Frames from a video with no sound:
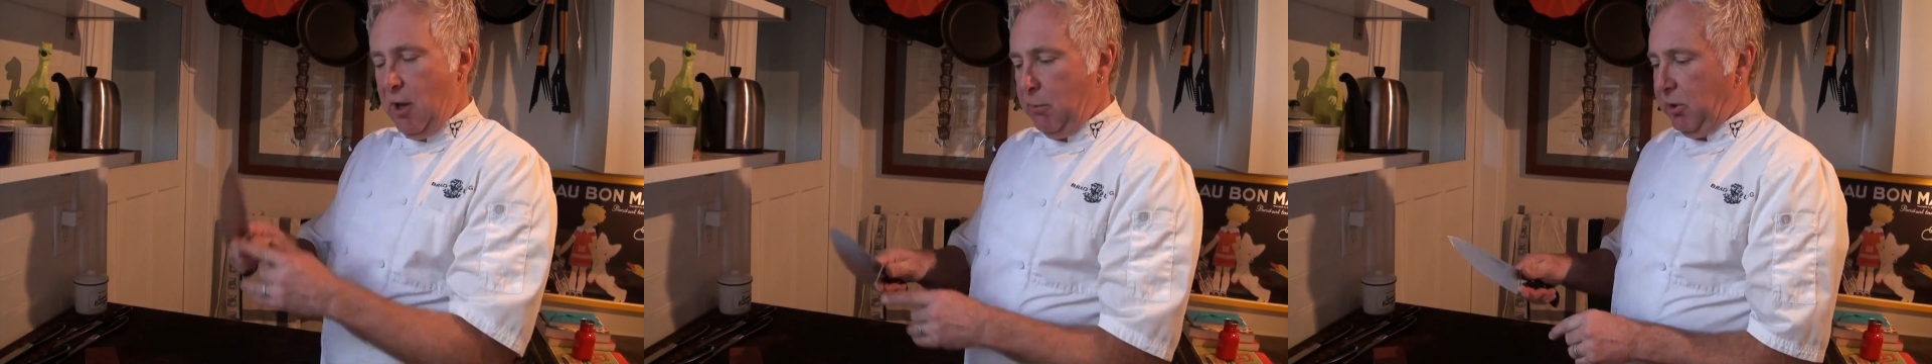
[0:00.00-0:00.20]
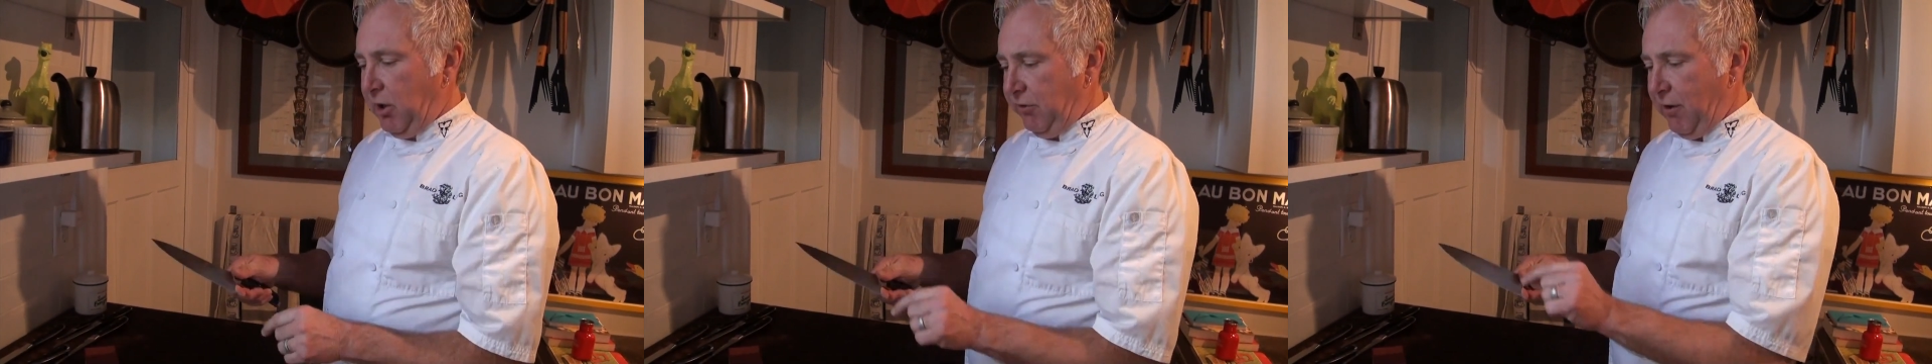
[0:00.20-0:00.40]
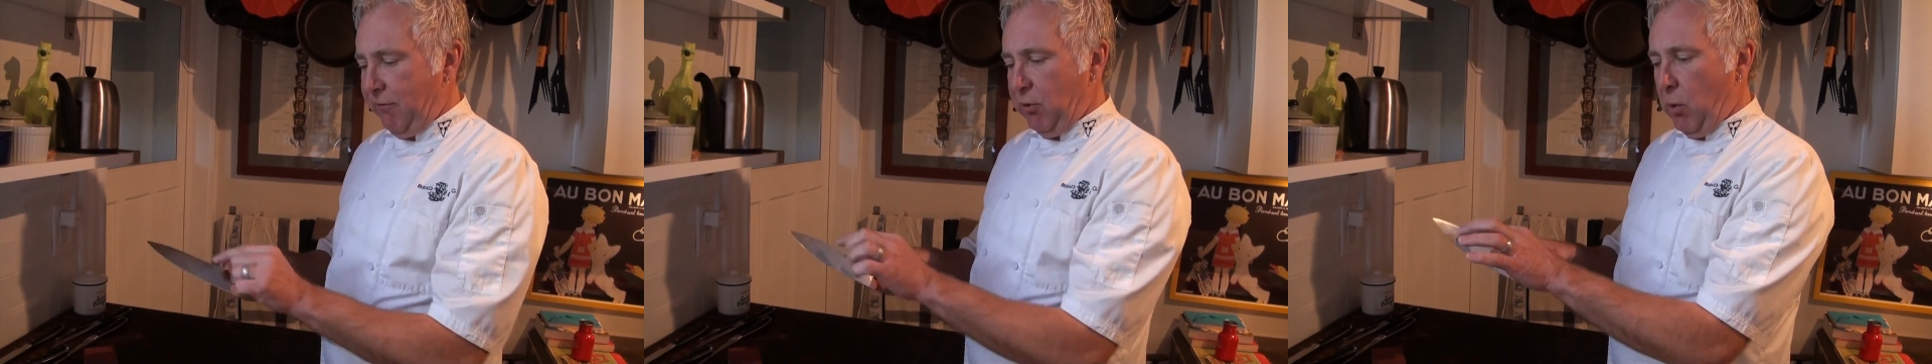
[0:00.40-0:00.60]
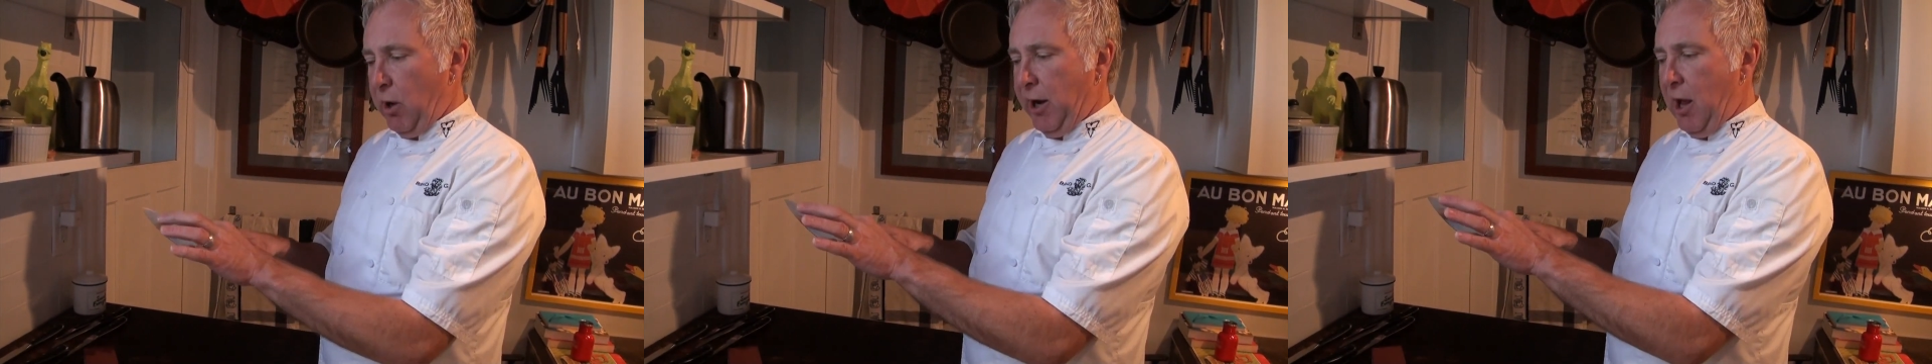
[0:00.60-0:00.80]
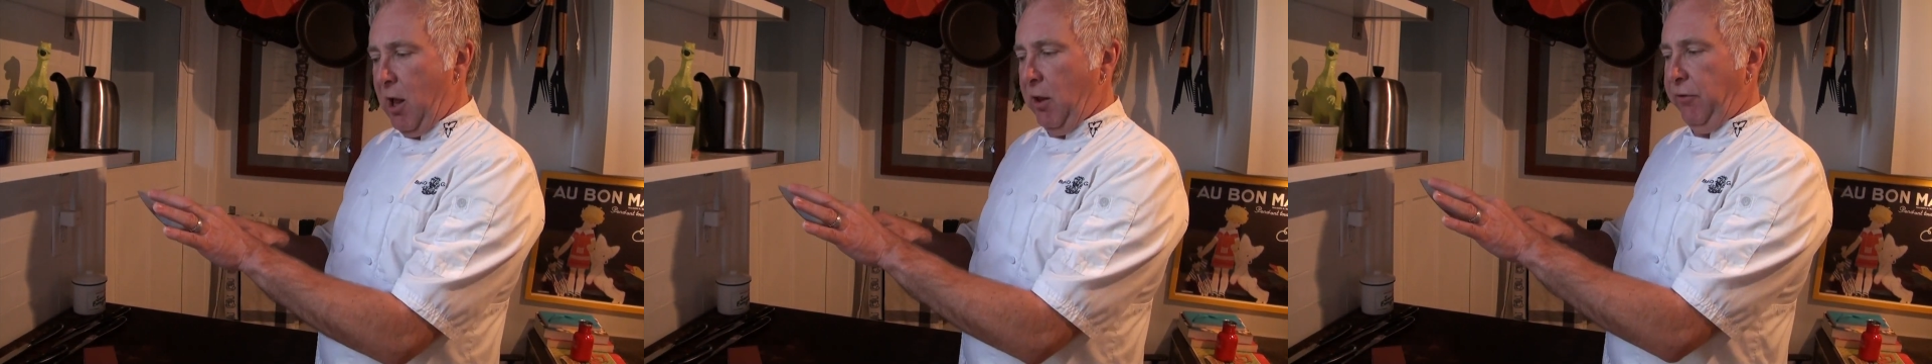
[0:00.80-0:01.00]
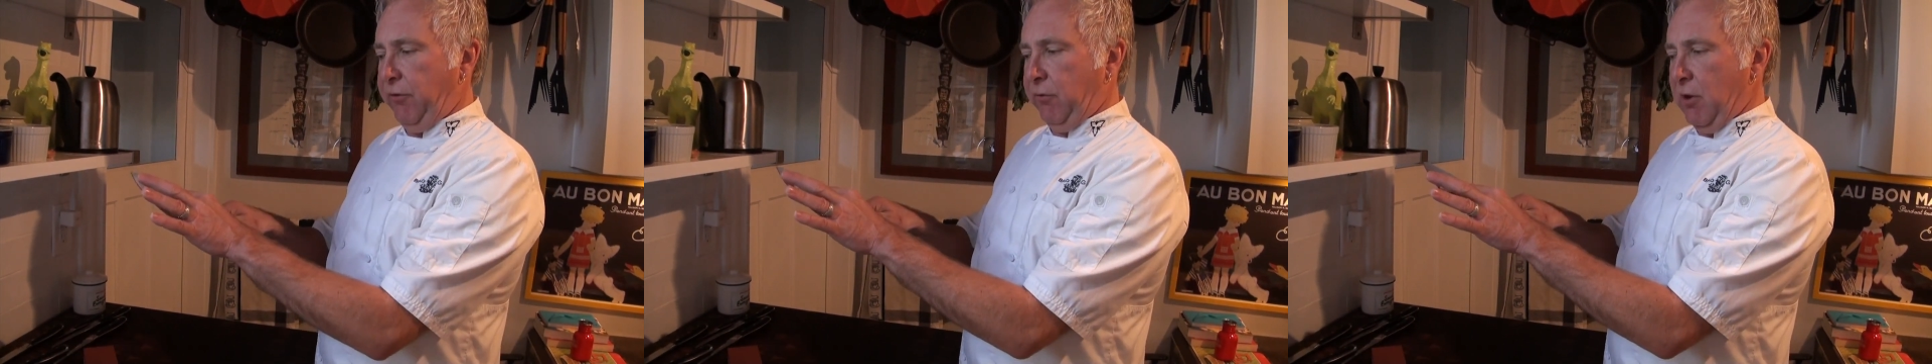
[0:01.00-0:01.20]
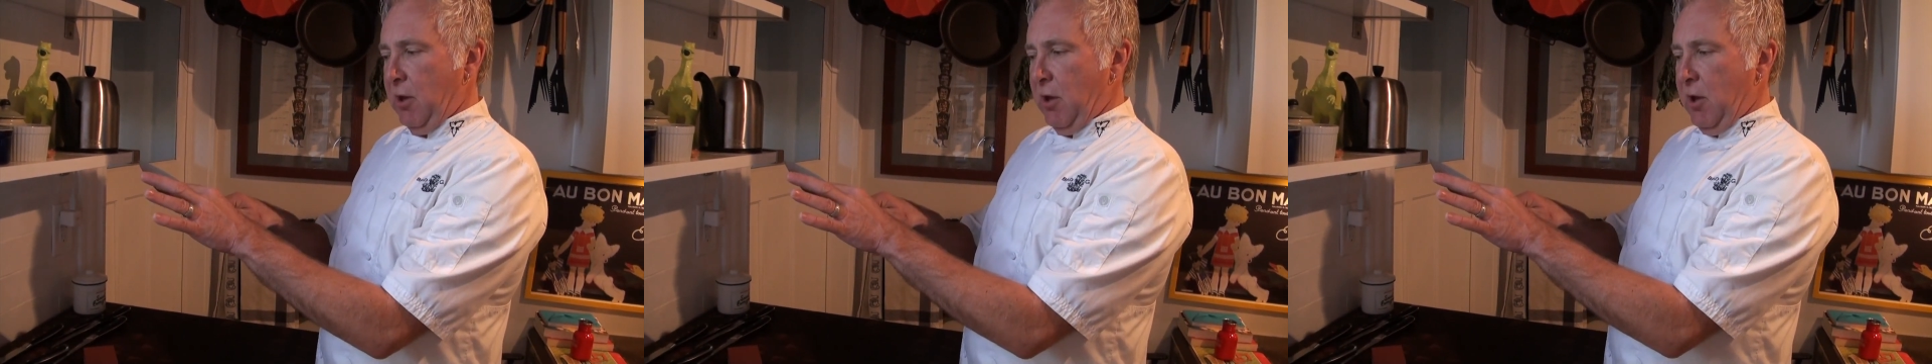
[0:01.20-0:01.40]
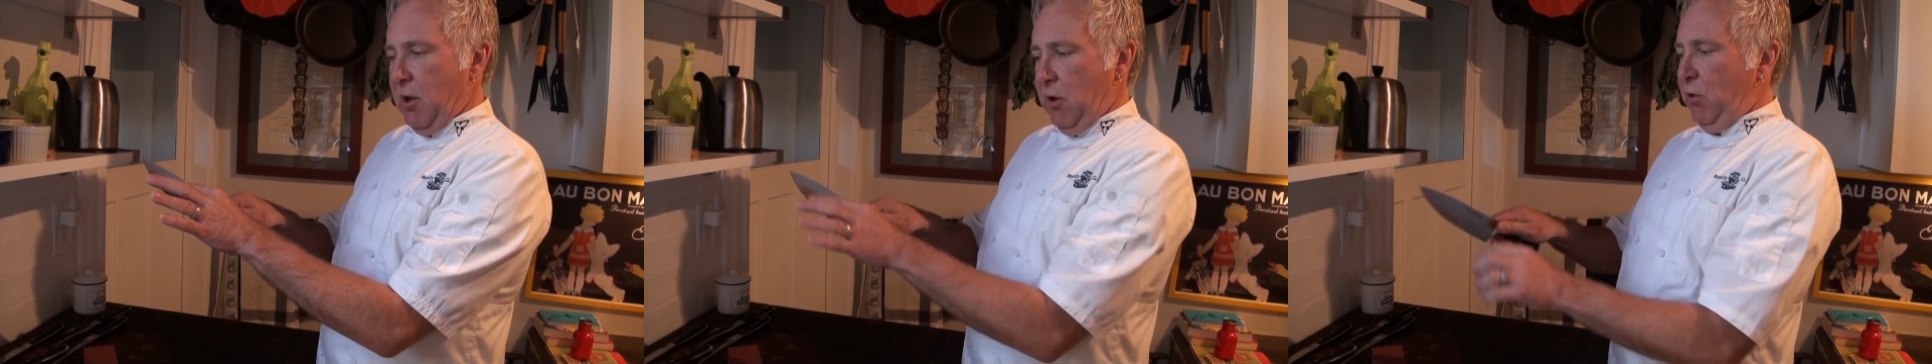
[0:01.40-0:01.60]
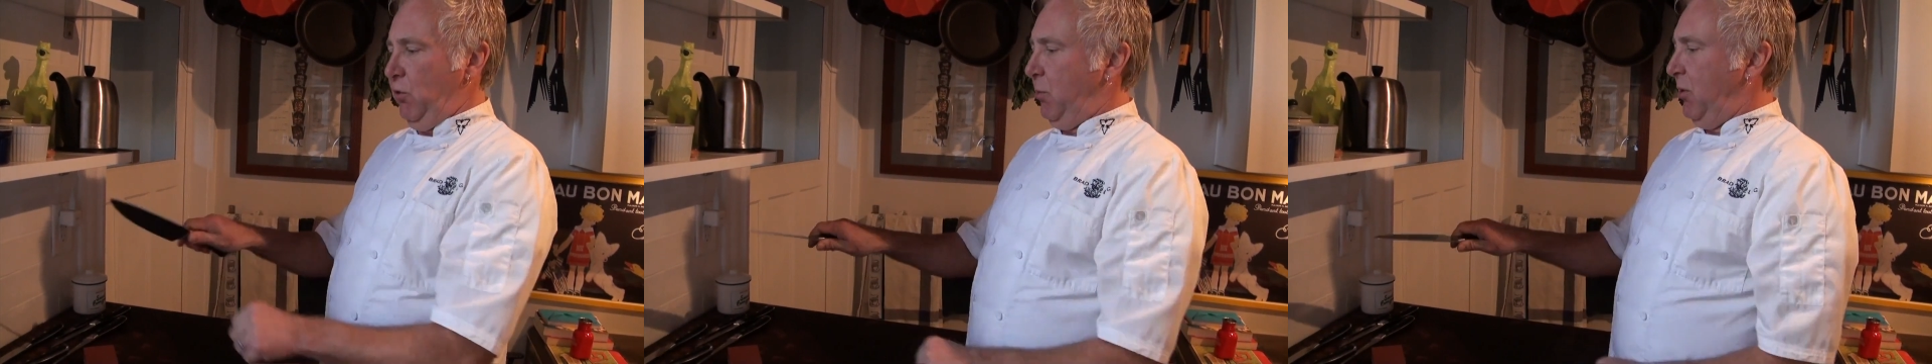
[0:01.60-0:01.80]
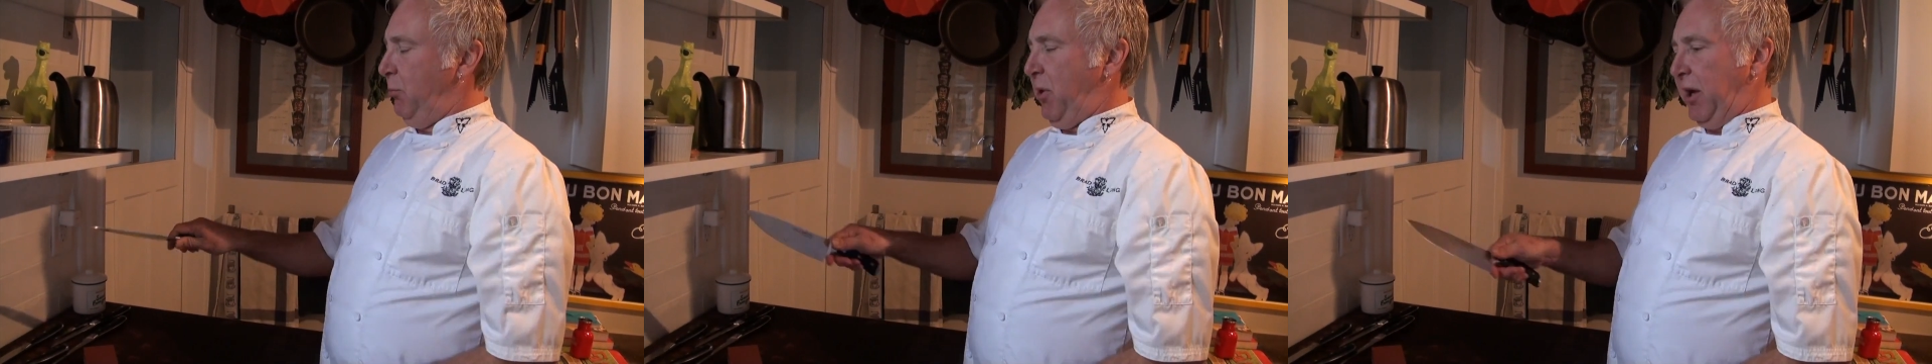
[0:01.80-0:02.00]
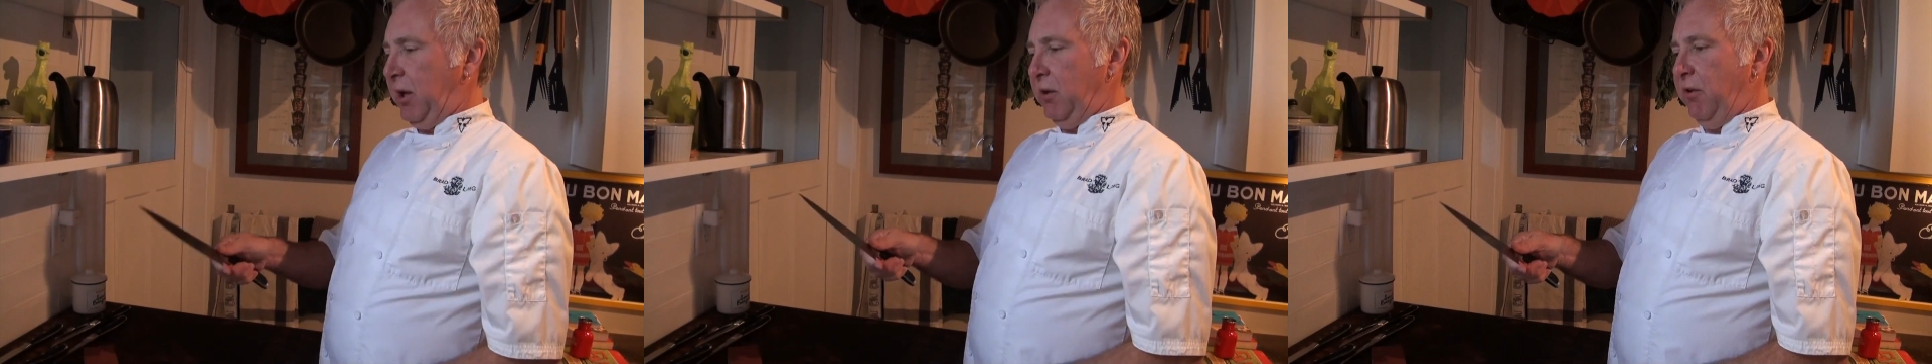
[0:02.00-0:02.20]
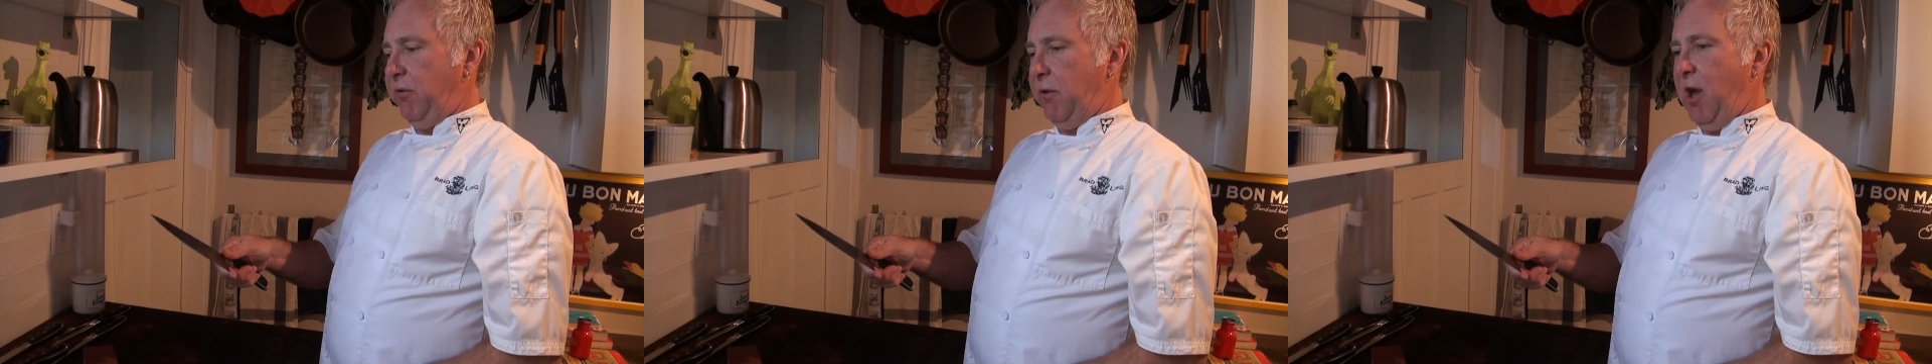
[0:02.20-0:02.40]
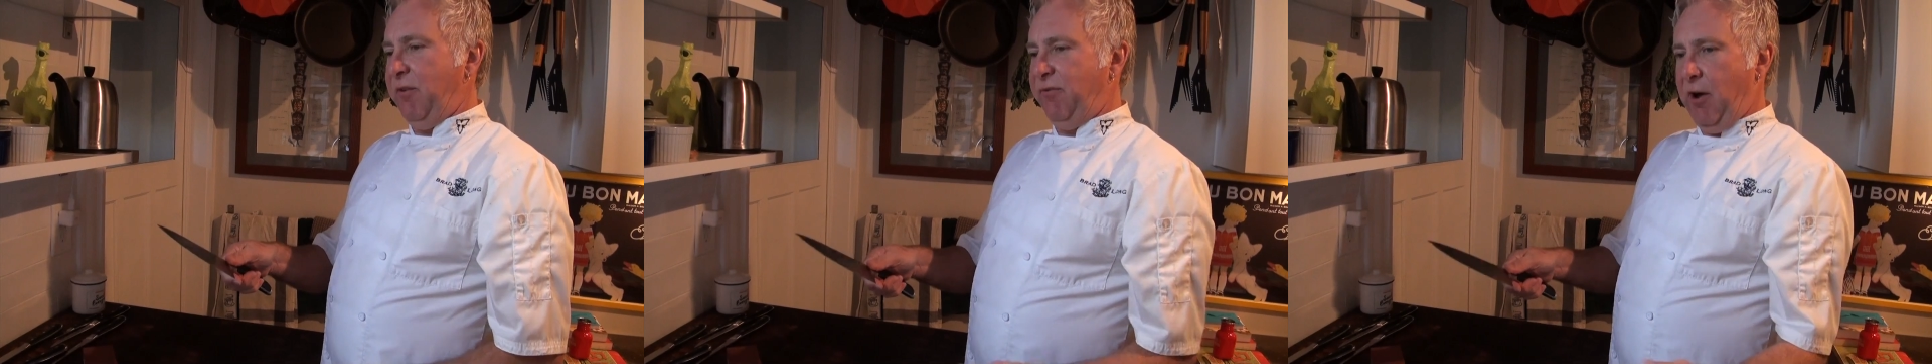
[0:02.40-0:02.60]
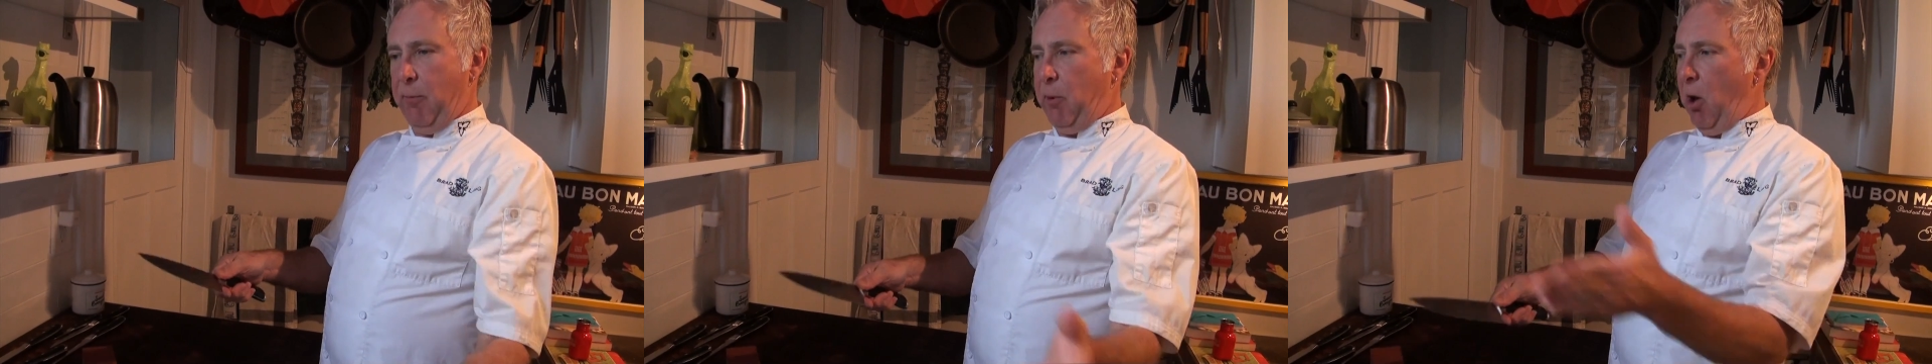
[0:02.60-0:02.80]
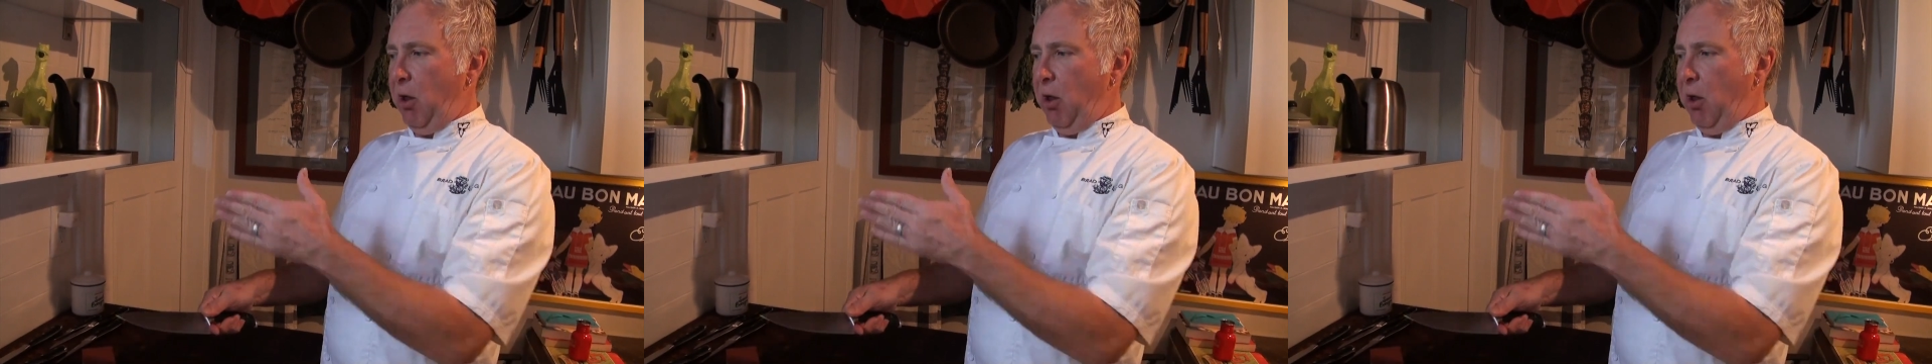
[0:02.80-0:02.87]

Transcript: because everyone else who's been picking this knife up,